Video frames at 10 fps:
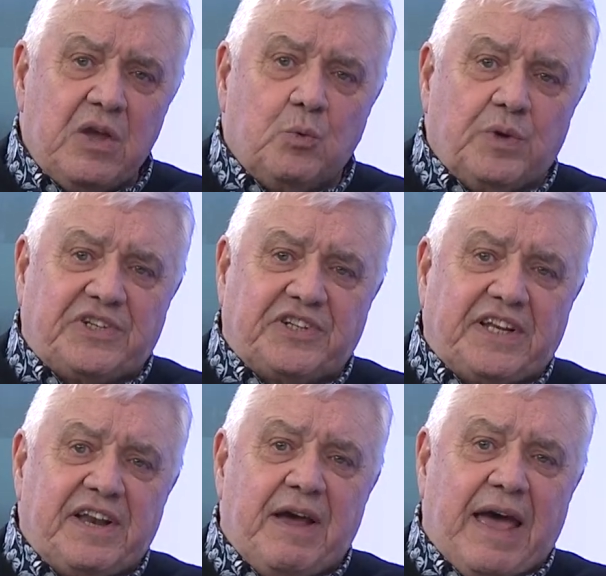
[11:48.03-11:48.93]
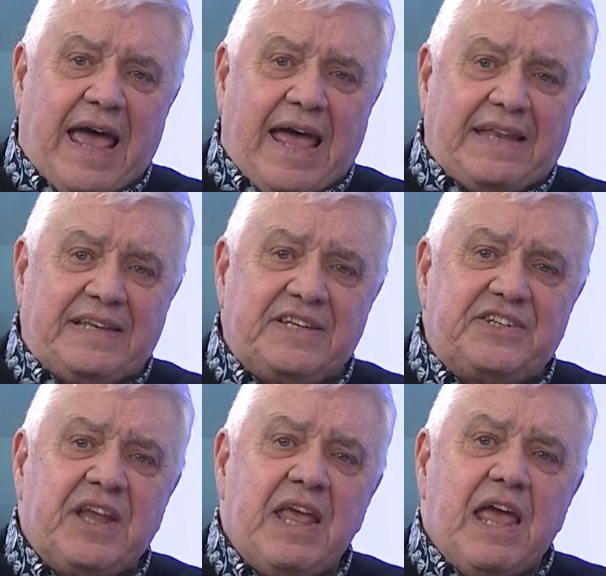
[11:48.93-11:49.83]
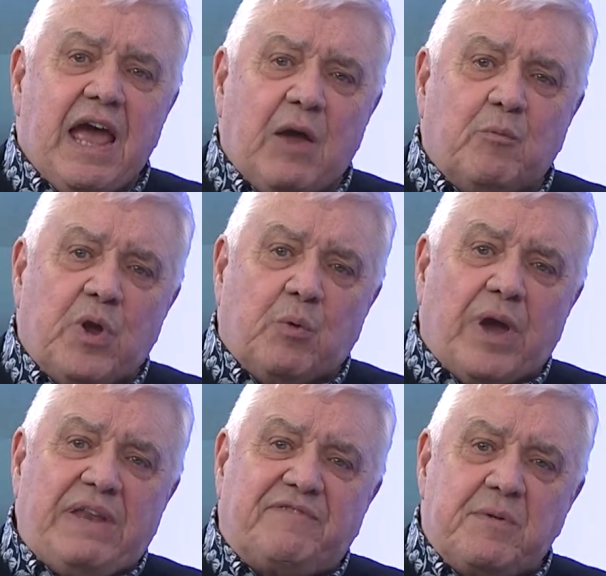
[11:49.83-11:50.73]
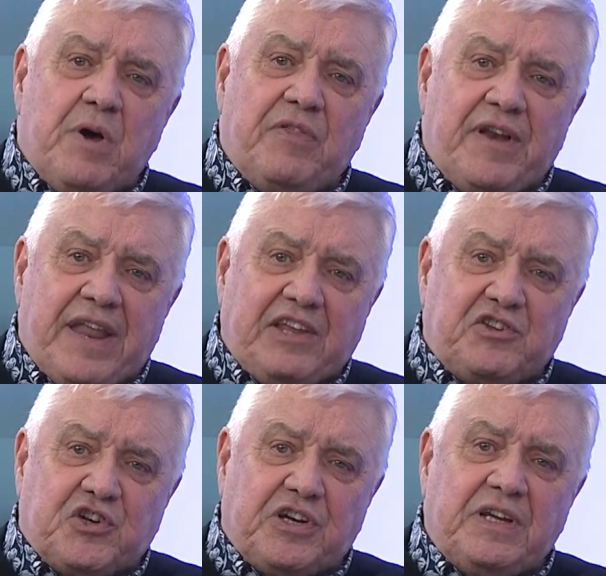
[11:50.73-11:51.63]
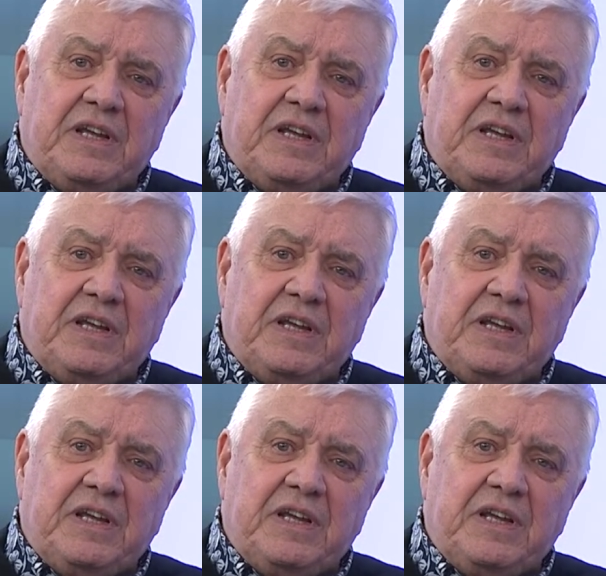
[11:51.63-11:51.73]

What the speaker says: We sit in our hands and we wait for Mother Nature